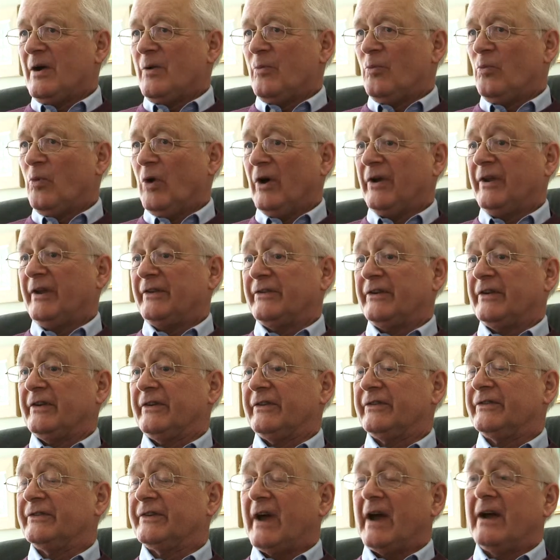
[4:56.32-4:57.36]
What has
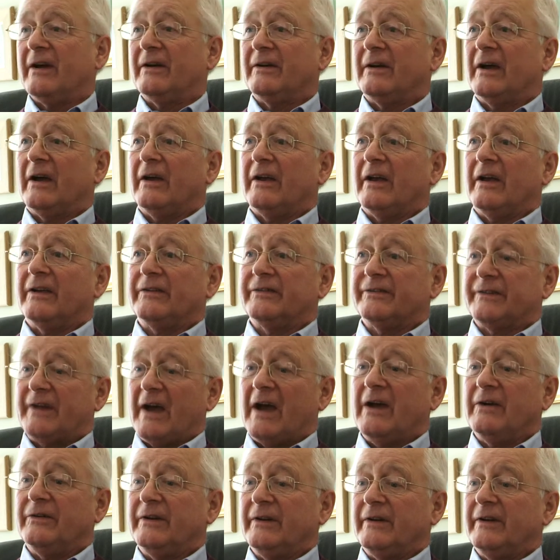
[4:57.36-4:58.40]

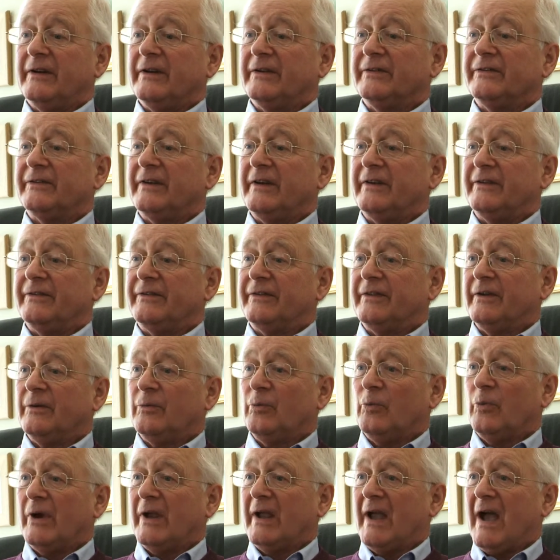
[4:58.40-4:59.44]
astounded us is
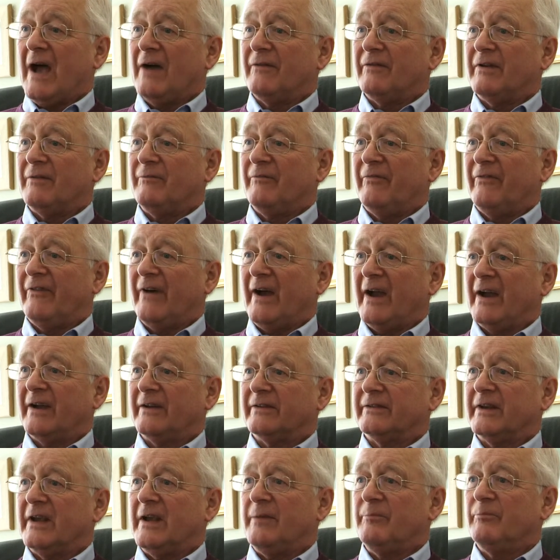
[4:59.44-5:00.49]
that we have in
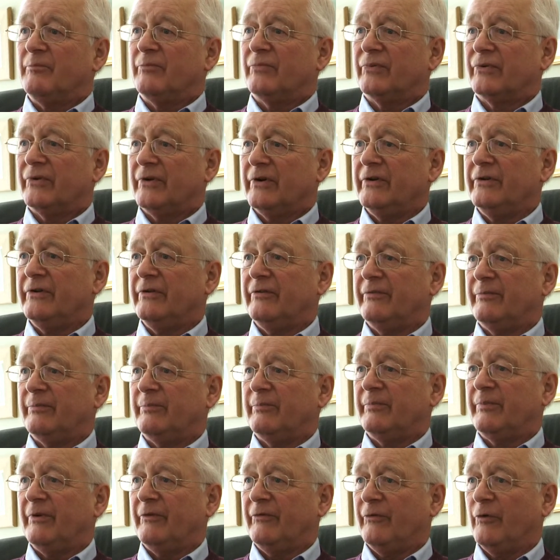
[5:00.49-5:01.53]
fact improved
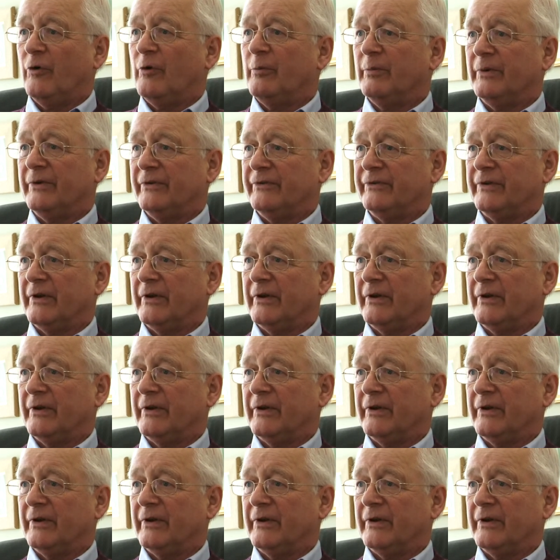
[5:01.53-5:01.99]
performance